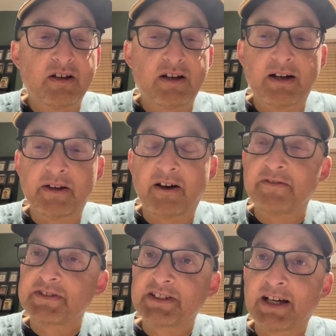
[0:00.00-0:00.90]
It
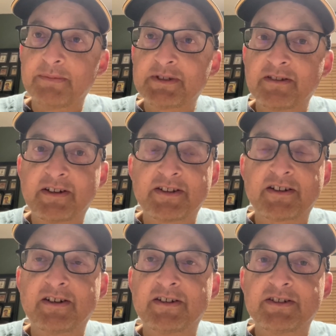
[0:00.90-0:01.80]
obviously helps to look at the
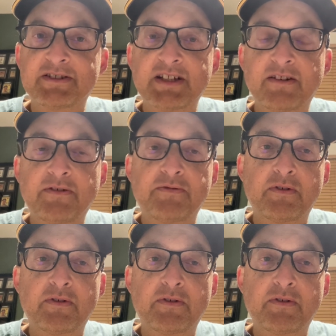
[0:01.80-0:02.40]
card yourself.